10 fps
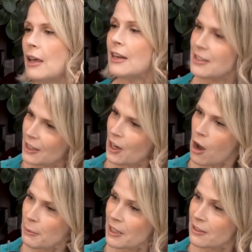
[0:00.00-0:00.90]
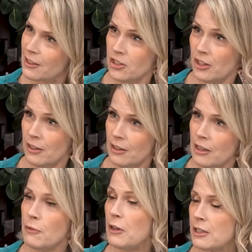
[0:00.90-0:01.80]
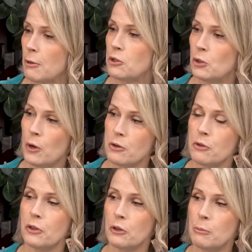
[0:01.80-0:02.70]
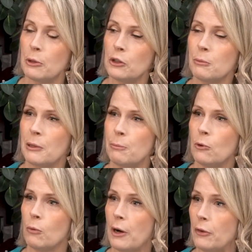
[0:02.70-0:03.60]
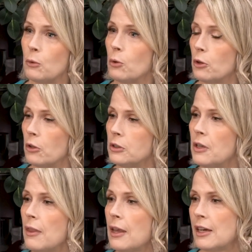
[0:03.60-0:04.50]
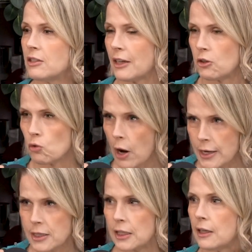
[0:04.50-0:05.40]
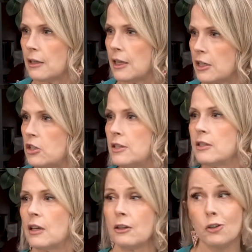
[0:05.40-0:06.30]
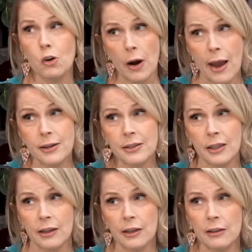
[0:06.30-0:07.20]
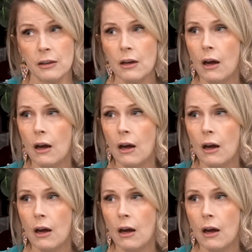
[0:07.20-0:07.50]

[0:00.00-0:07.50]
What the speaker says: It is a common condition that affects about 230 million people around the world. It's like dry skin, itchy skin, cracked skin.